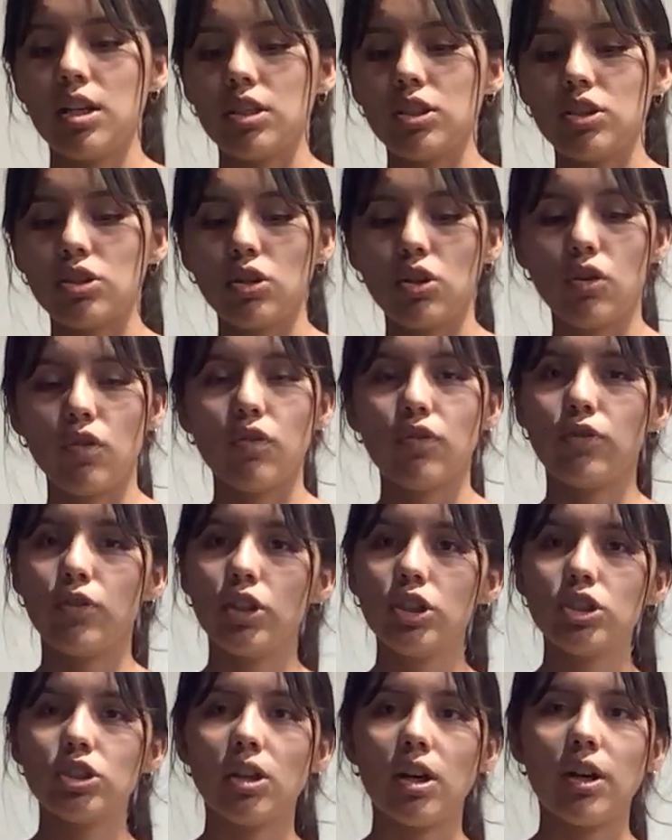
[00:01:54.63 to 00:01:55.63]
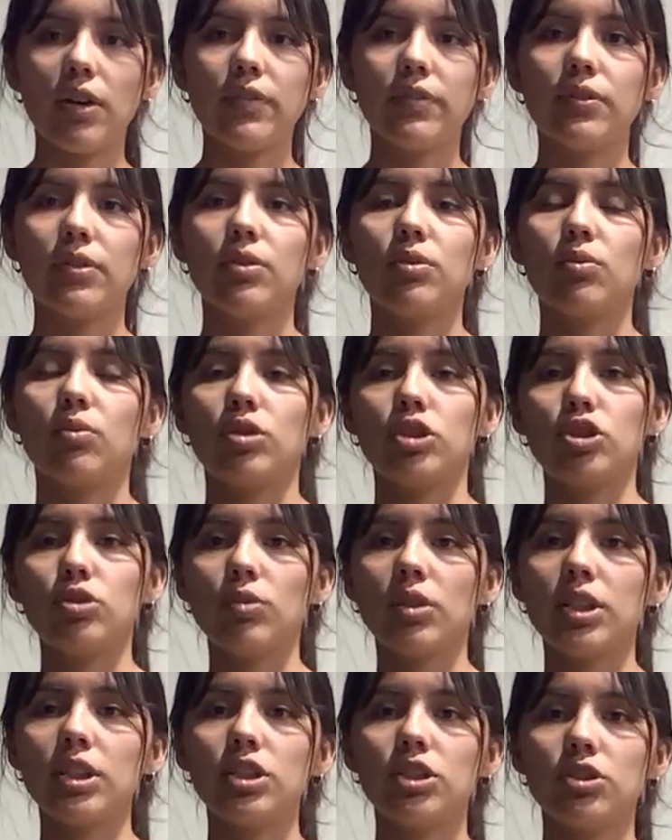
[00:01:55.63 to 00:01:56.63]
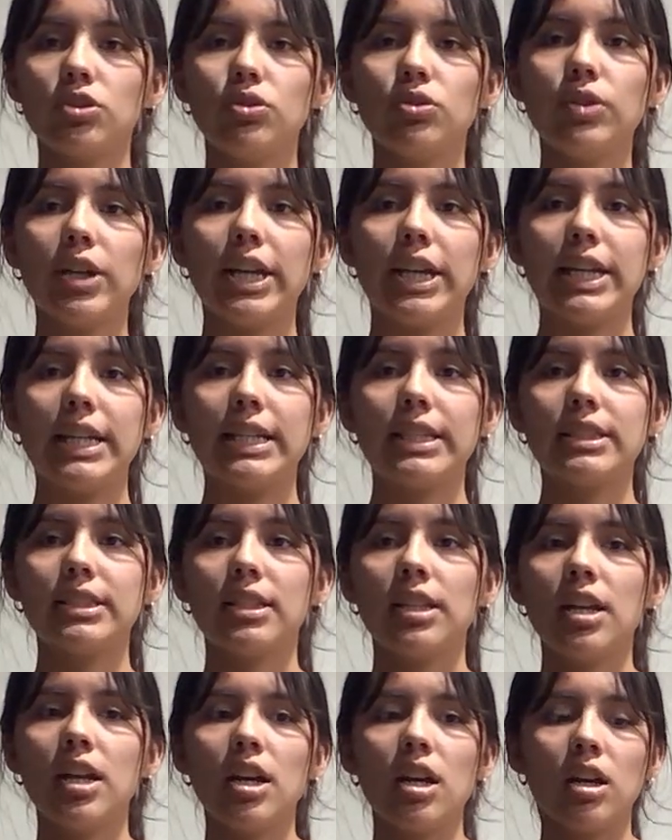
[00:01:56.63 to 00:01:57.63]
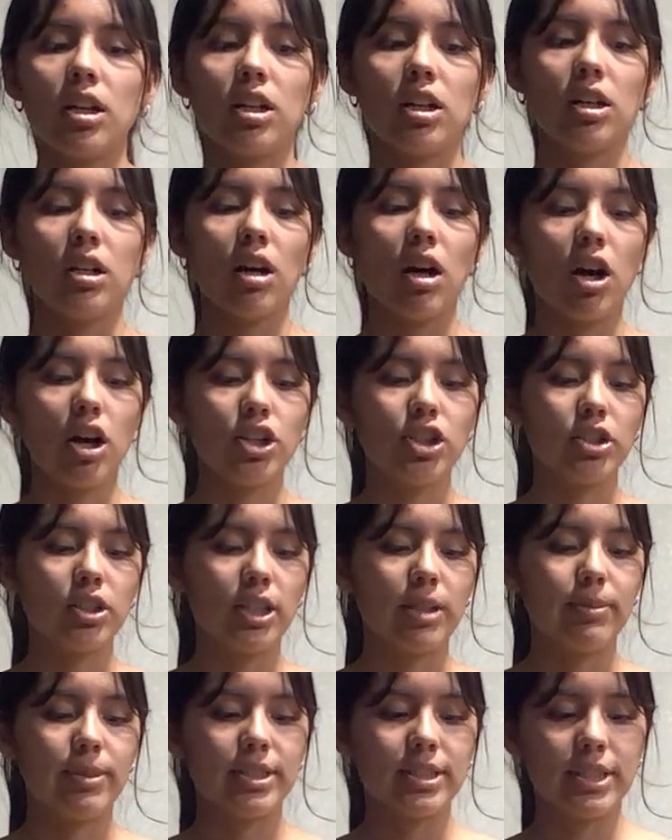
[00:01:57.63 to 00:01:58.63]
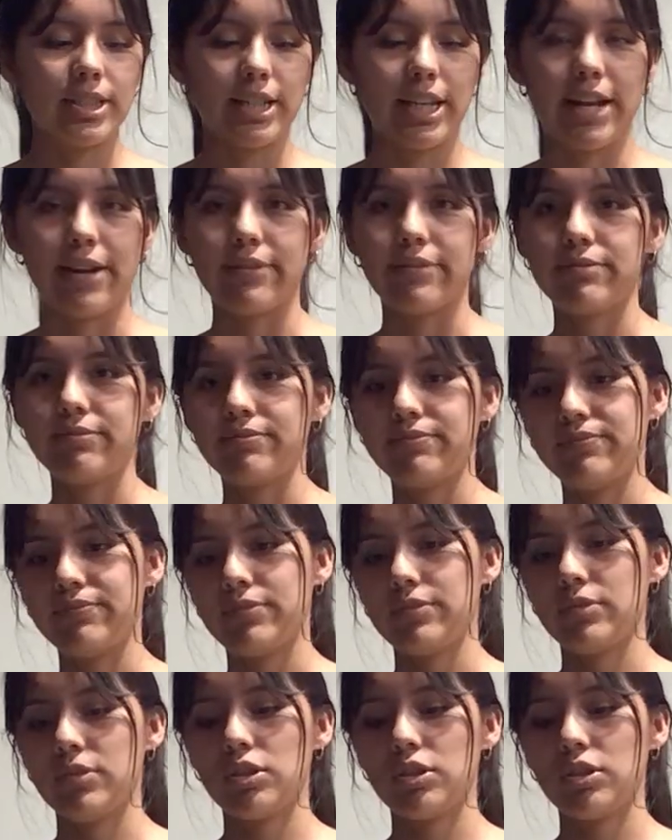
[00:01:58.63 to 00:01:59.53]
So first off, what you want to do is cut all your lemons in half.